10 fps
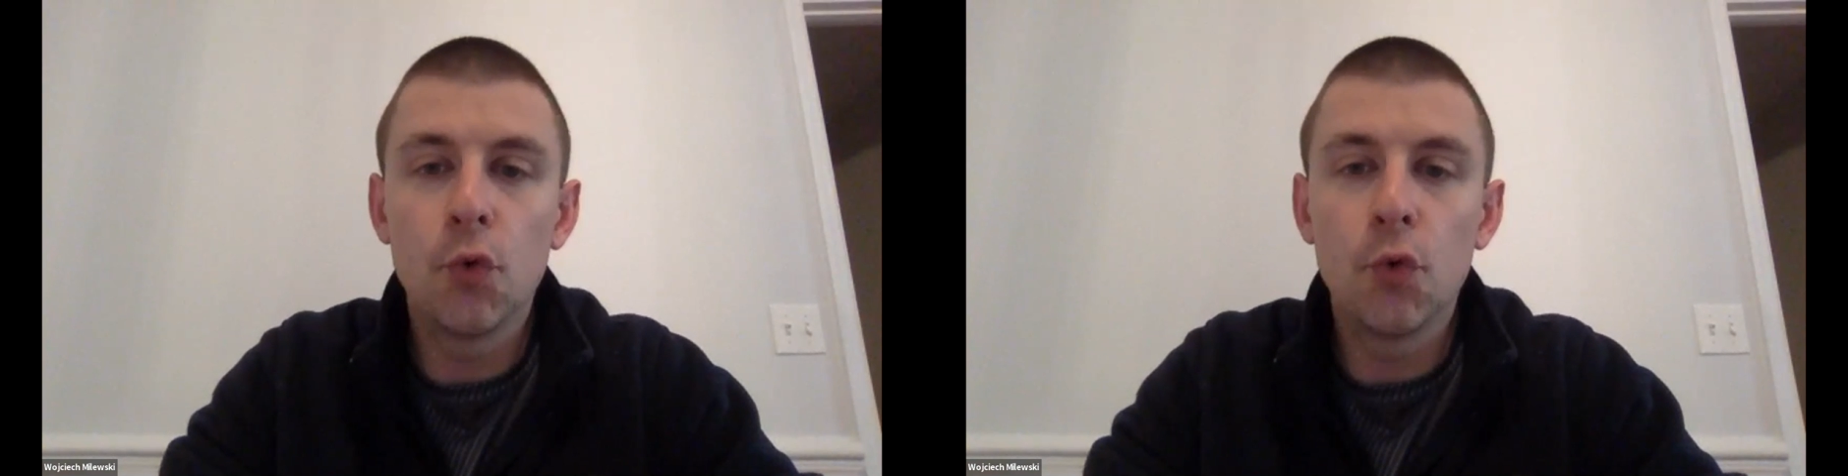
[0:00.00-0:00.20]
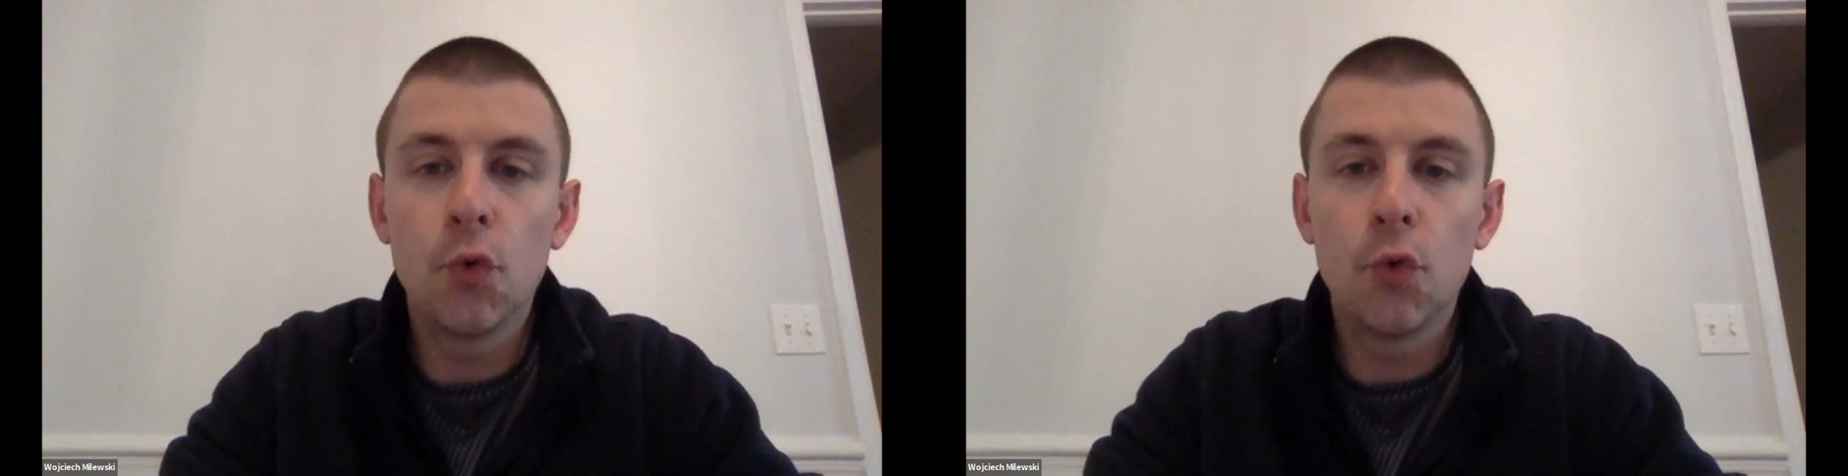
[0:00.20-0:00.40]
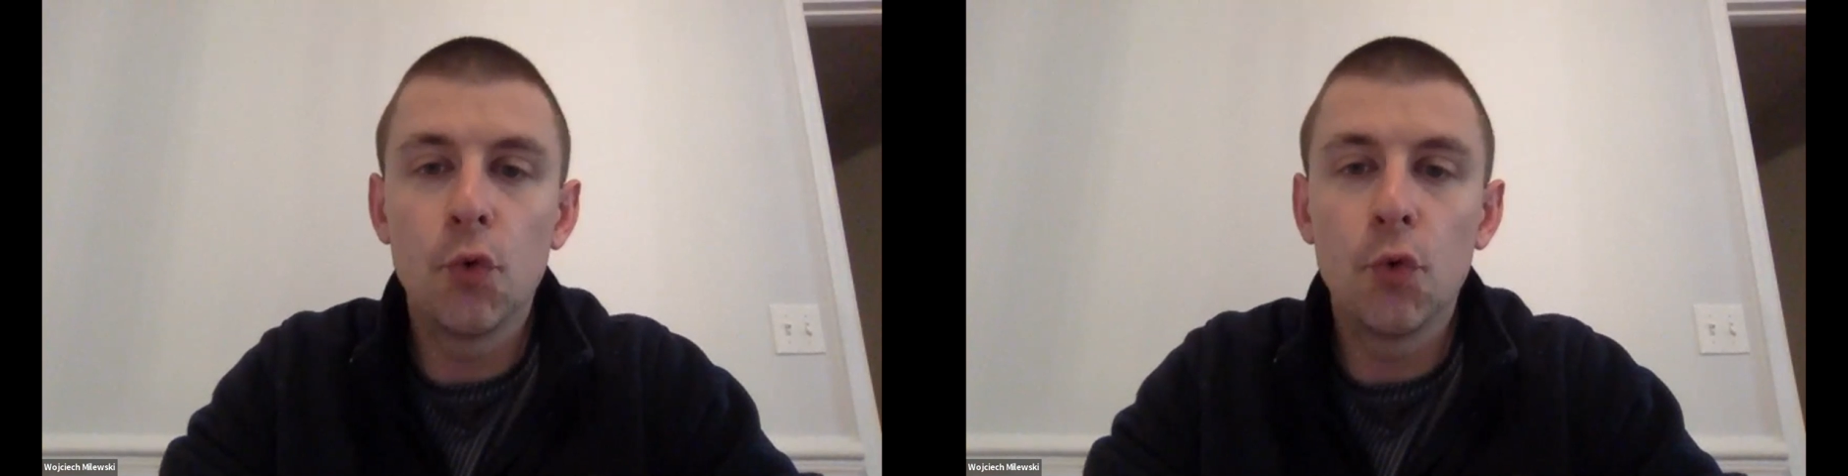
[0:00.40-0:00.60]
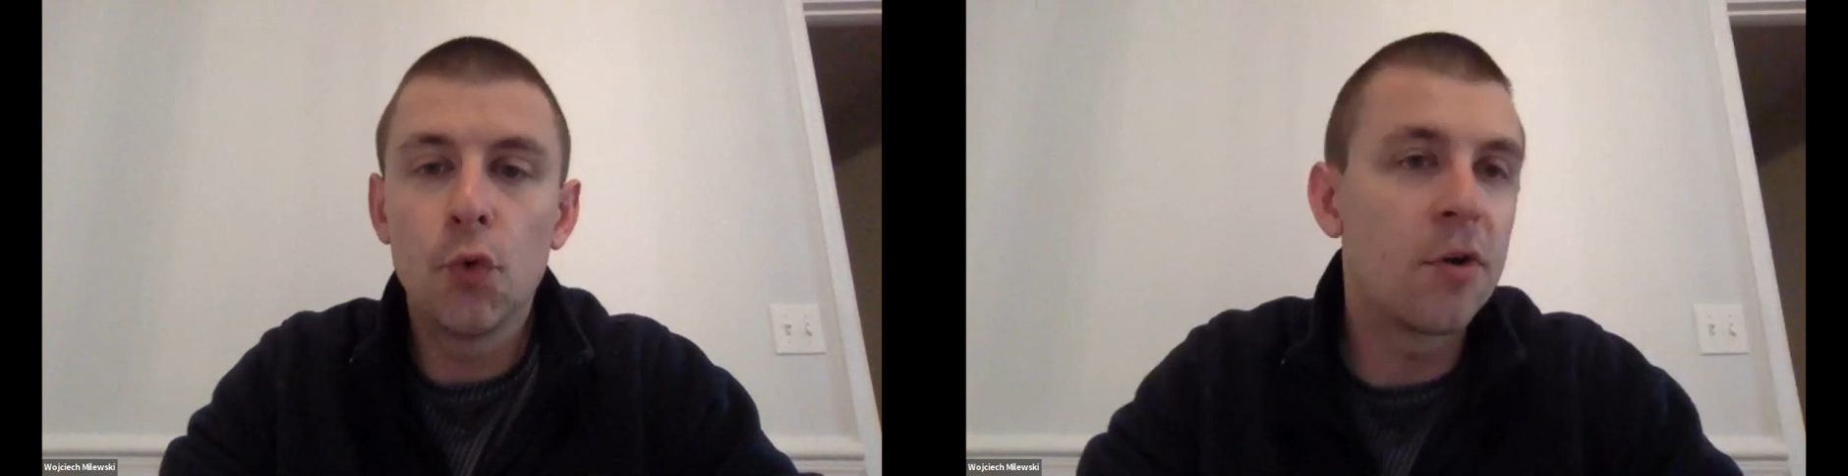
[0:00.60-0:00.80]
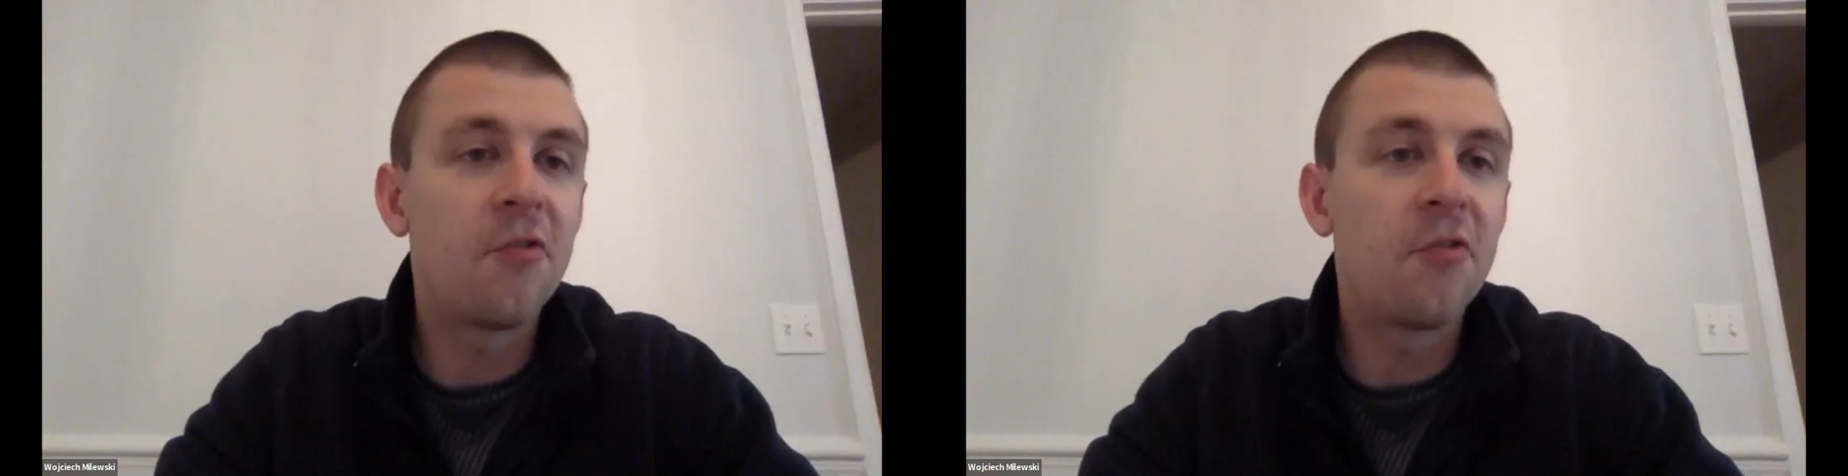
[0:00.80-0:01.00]

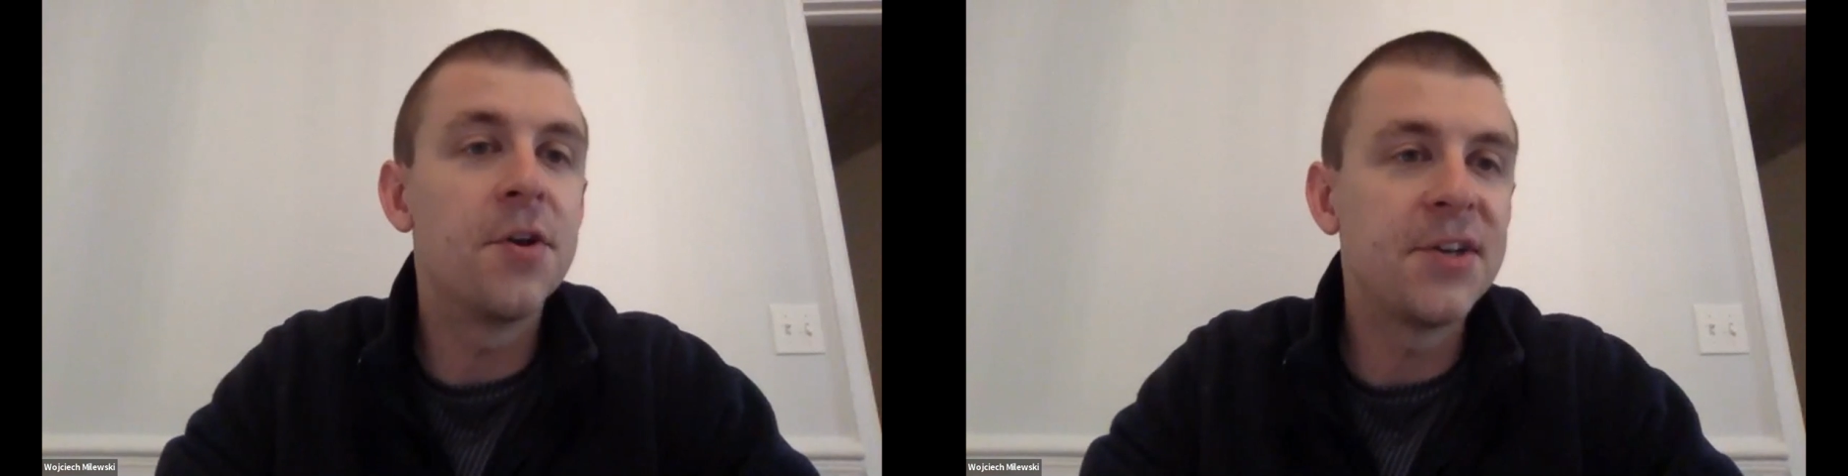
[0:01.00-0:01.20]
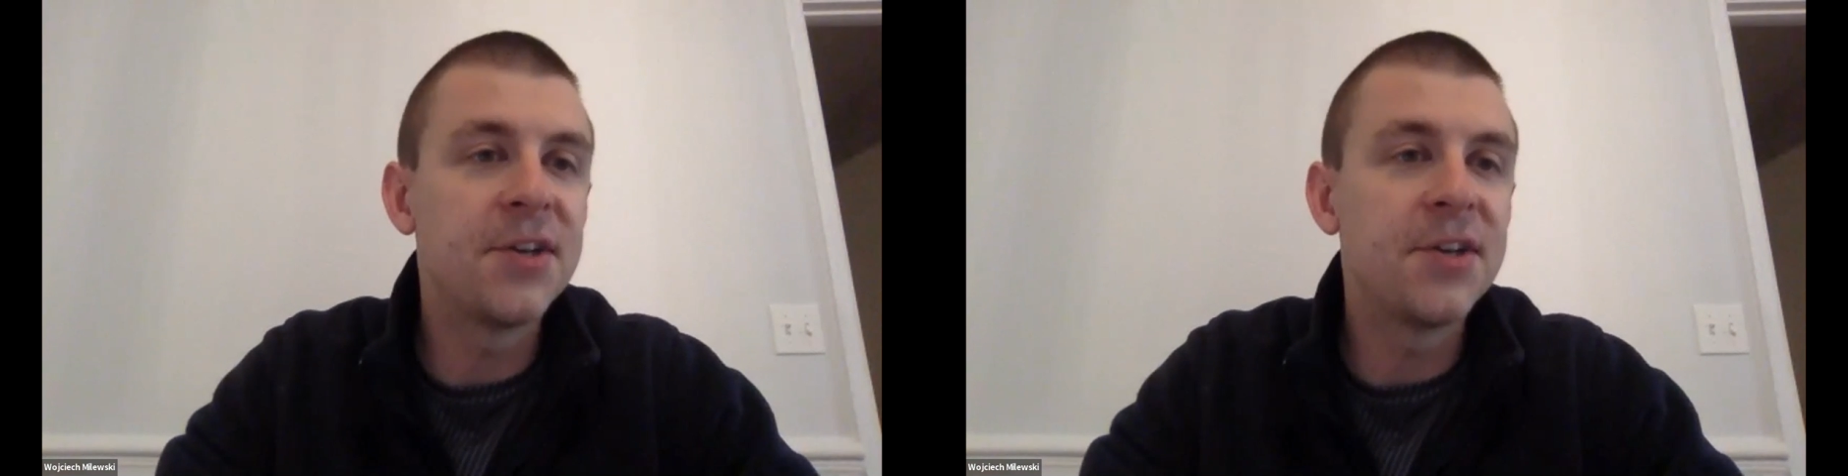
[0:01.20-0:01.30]
Fancy word for